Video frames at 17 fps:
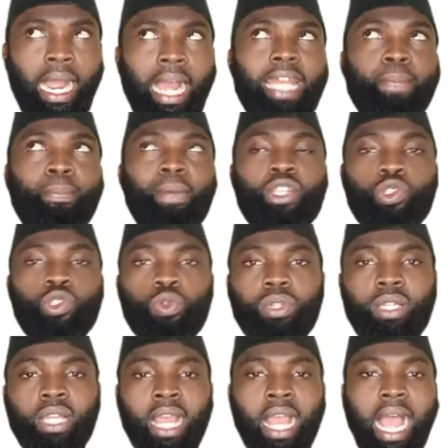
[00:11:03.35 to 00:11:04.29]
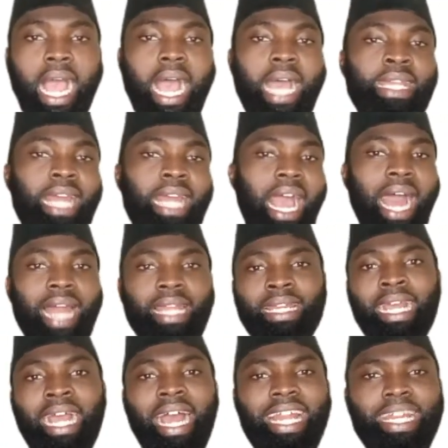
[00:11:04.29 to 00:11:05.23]
Kalimatun and
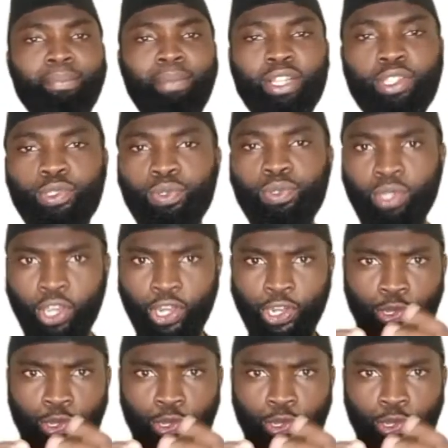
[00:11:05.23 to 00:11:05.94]
al-kalimatu.